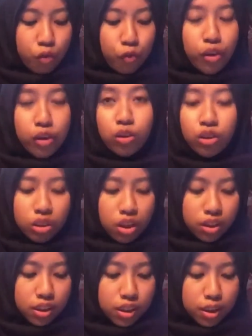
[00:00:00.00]
focus
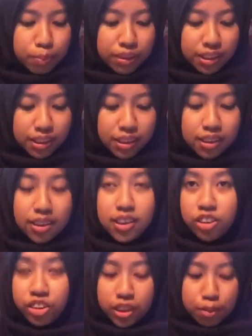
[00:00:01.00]
on the person's
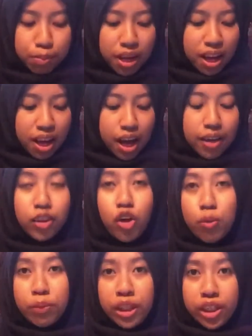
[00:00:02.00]
leadership and
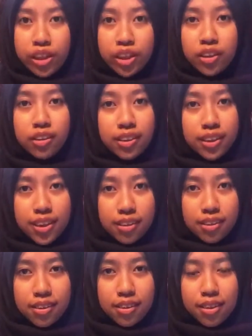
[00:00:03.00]
communication
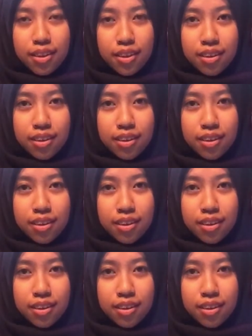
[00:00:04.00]
skills.